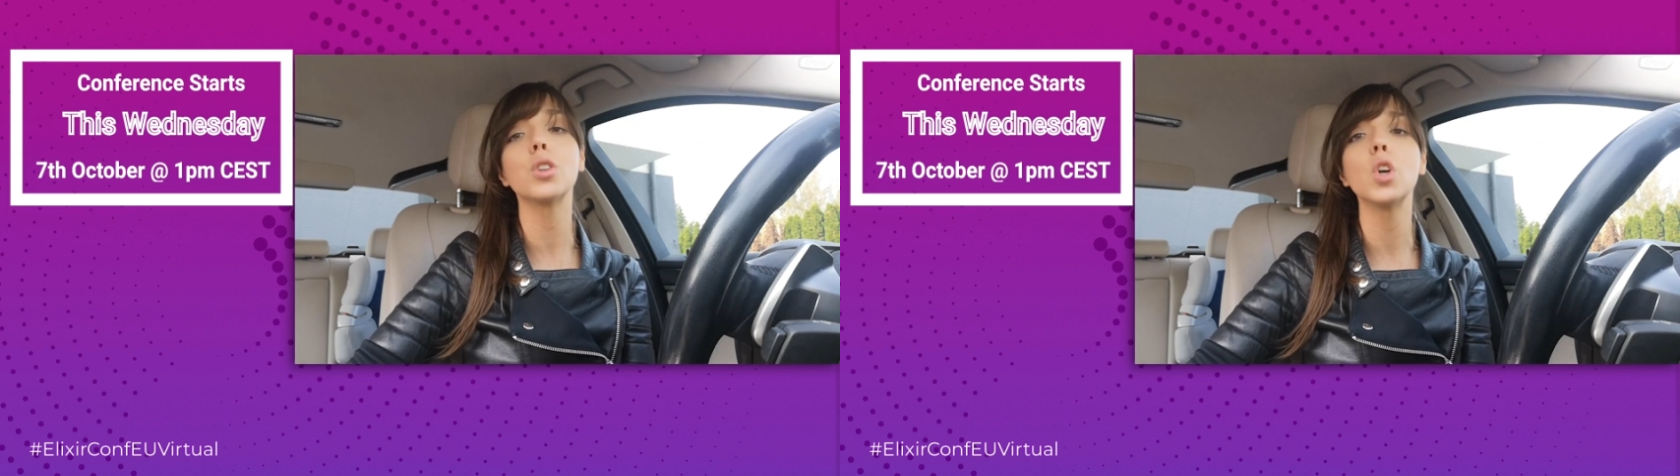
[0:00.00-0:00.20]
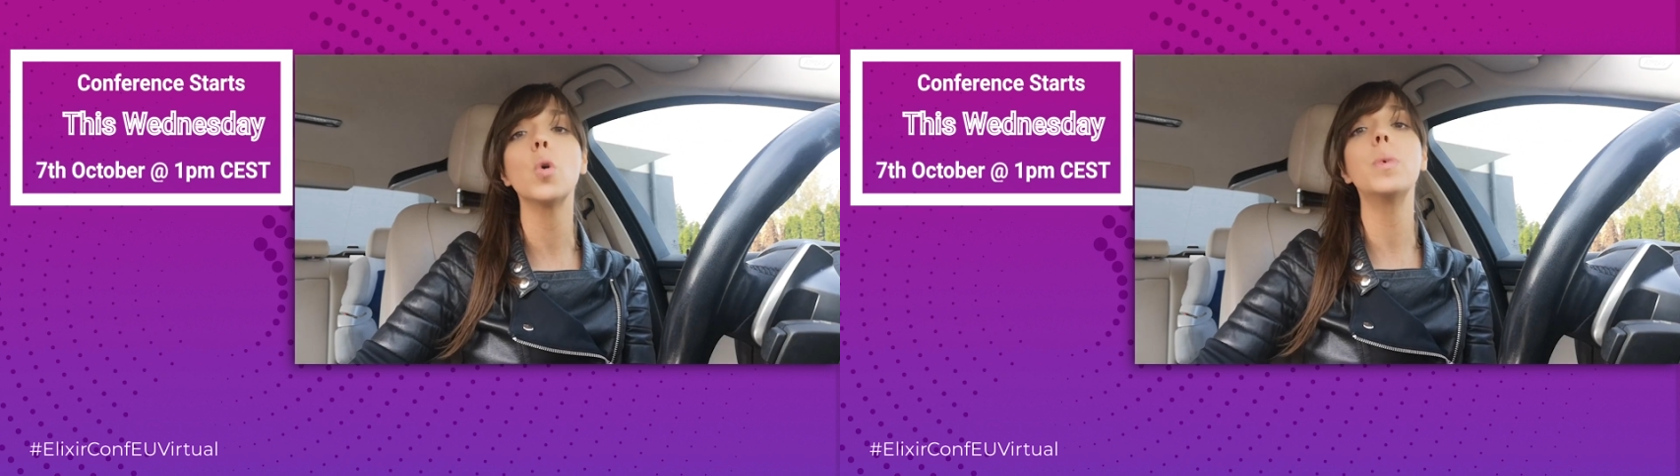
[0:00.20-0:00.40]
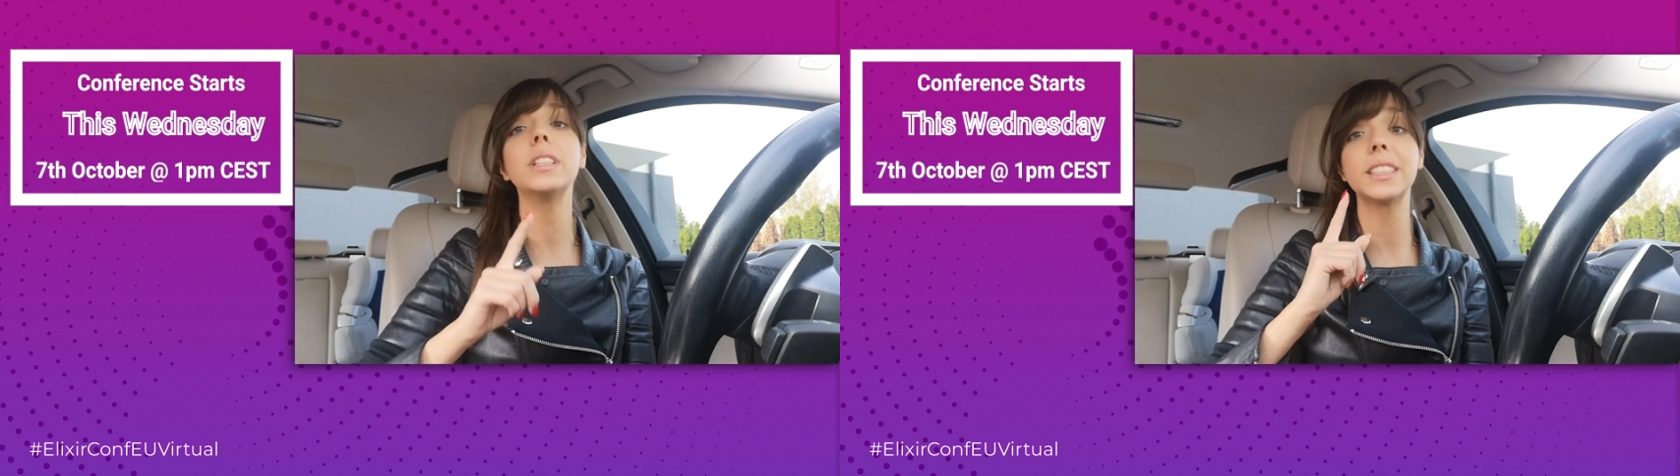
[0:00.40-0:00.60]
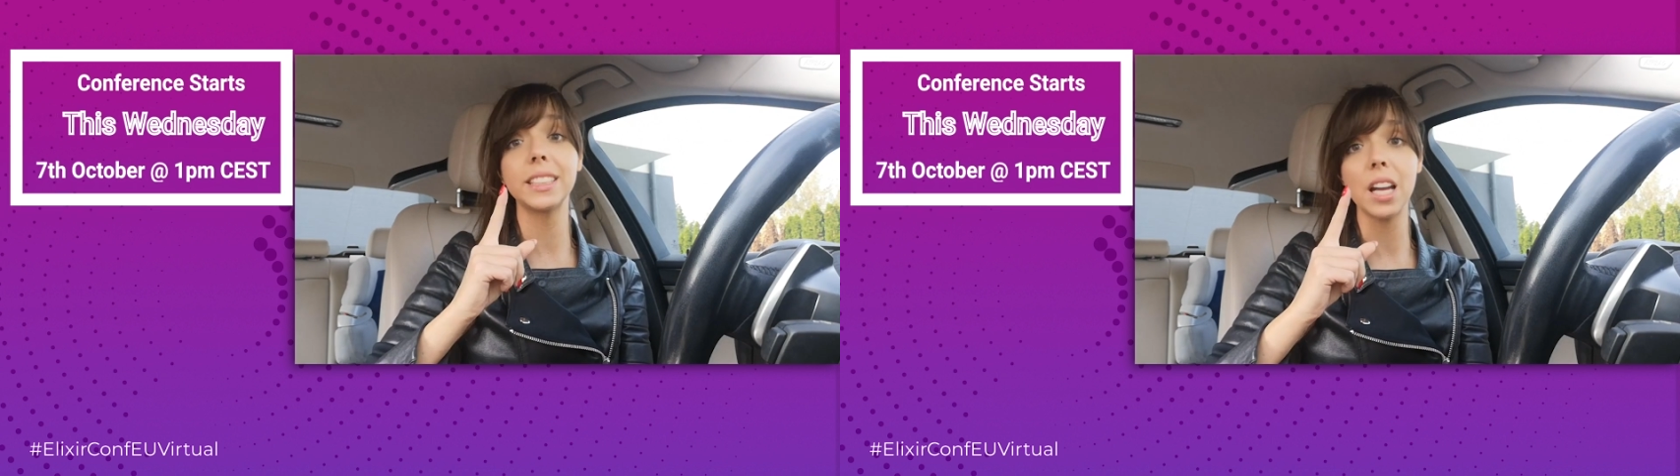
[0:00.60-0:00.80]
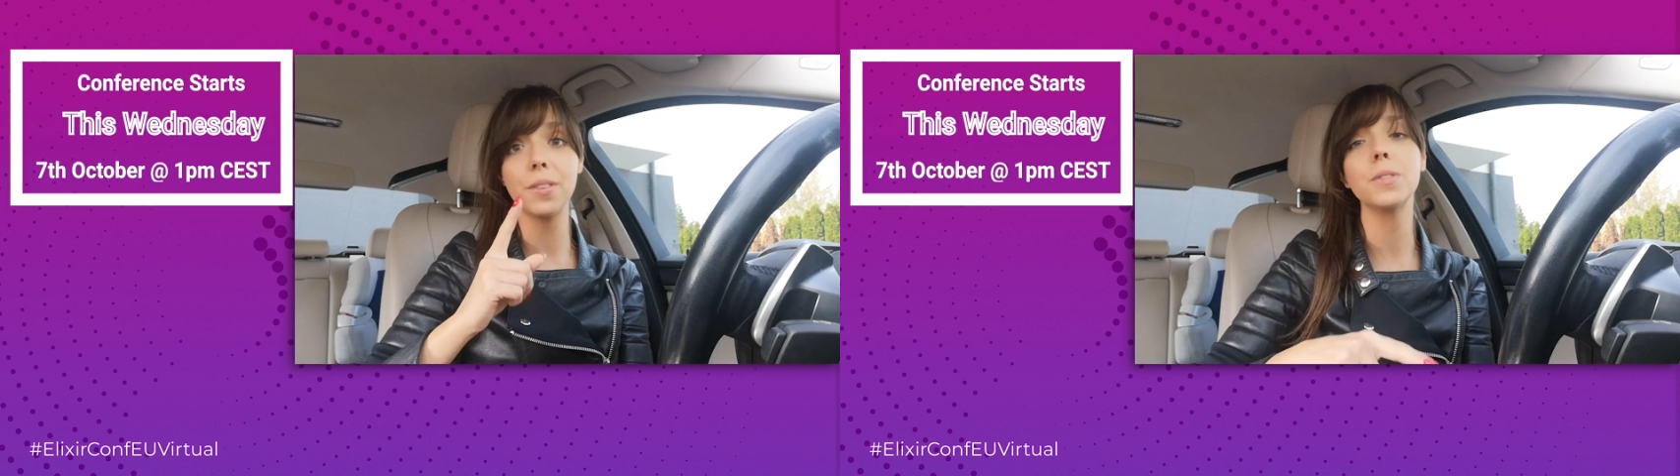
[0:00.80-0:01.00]
October
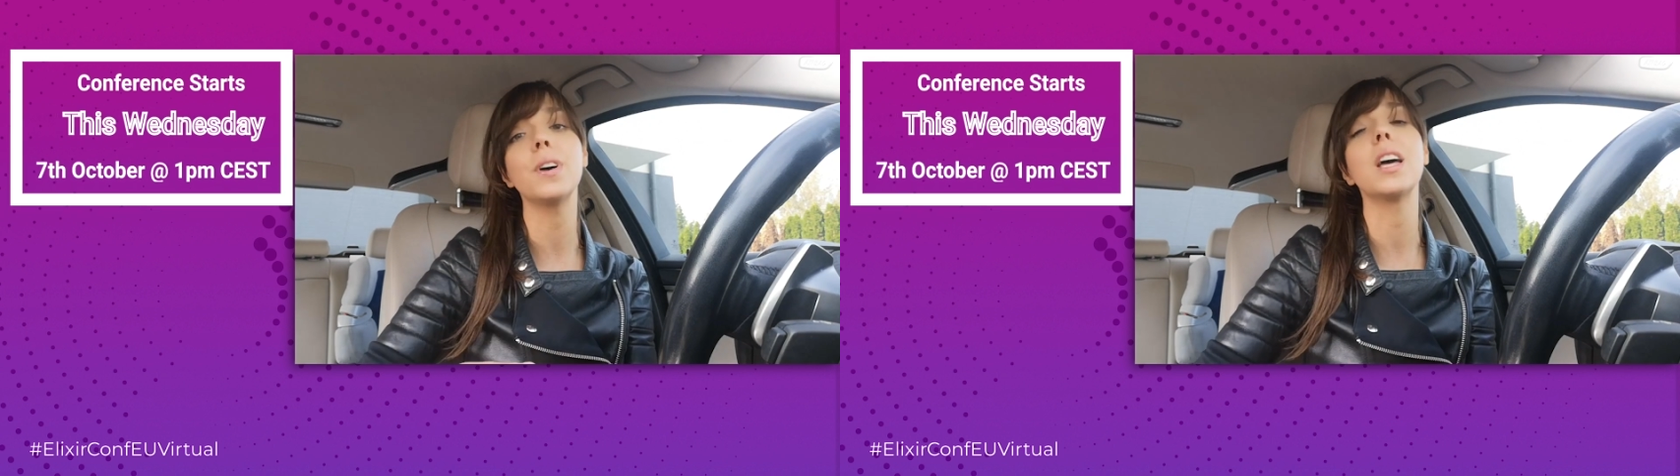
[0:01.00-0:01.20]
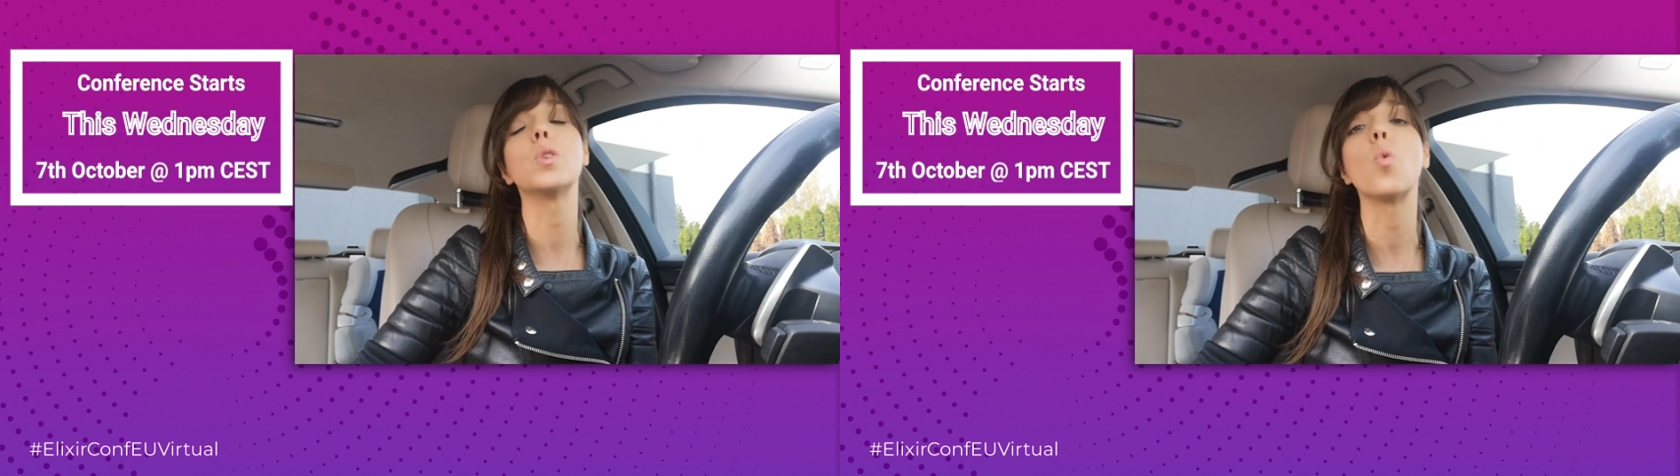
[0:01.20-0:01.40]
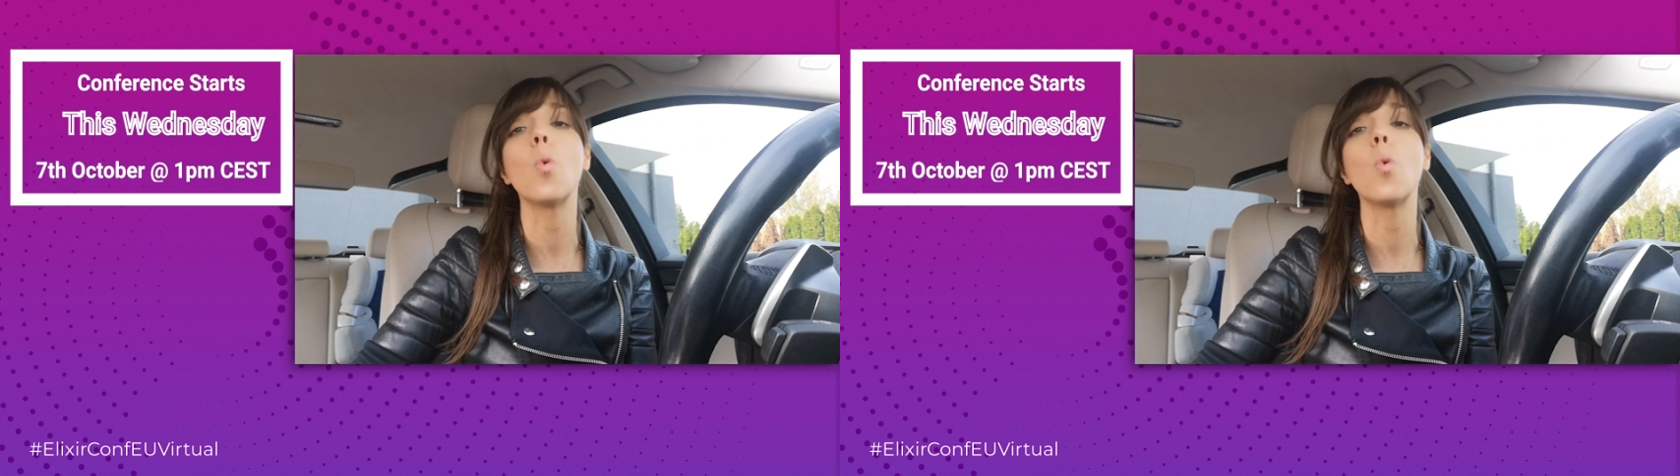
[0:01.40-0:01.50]
7th at